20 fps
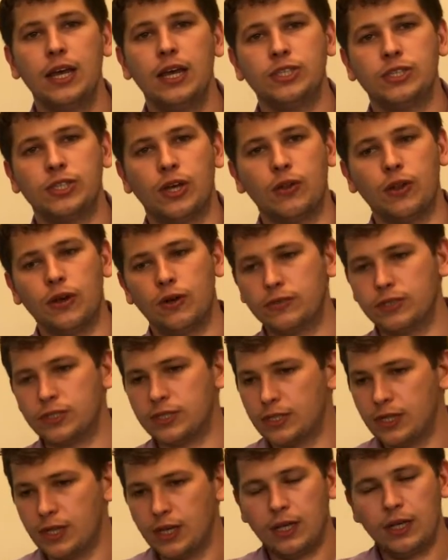So
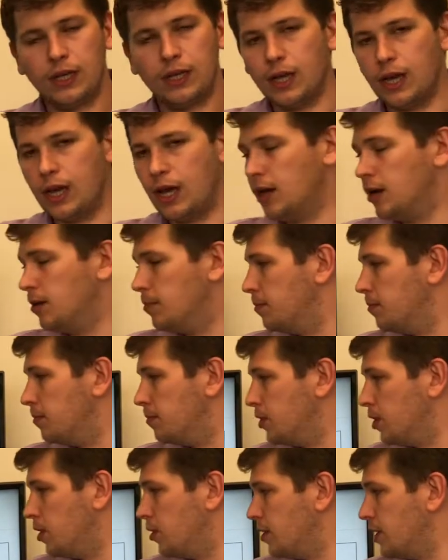those,
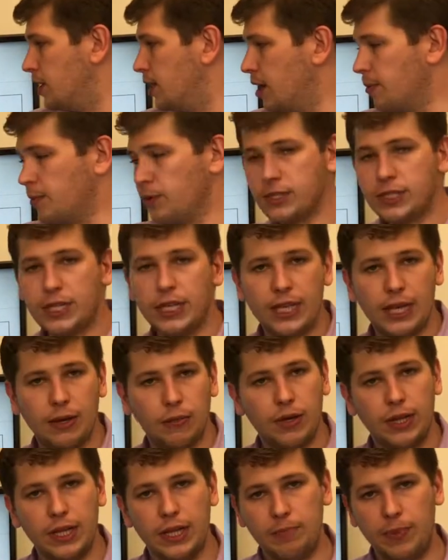the numbers can get
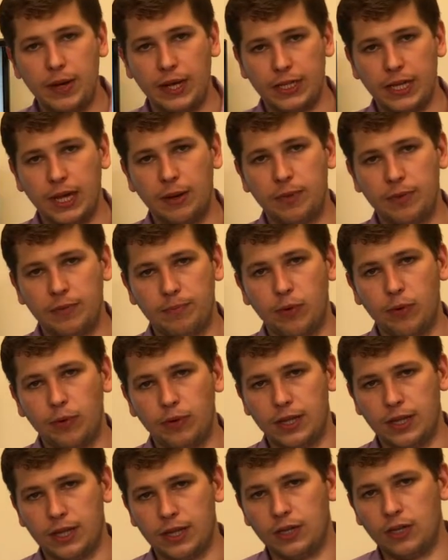really picked up and
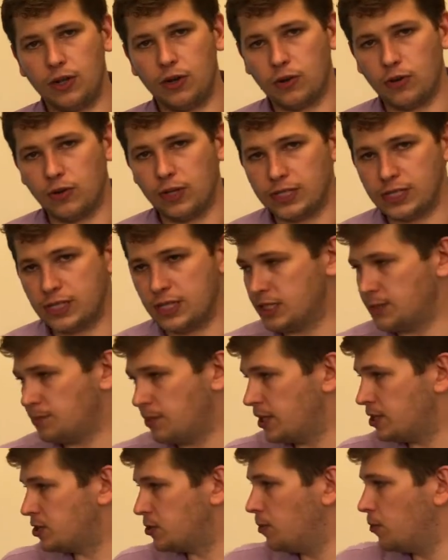pulled into the local listing
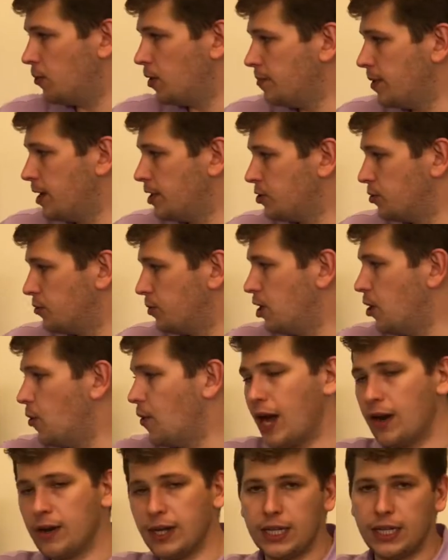space. So we want to make sure we go
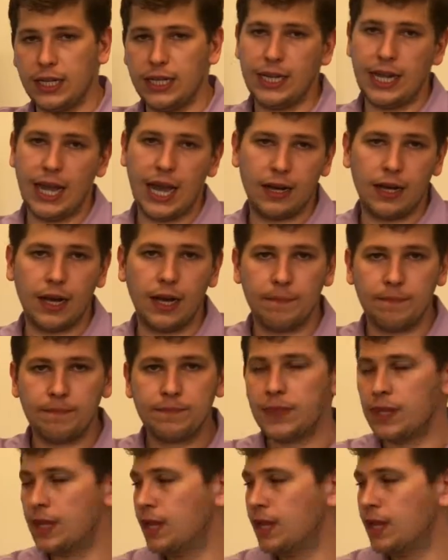out and clean that up.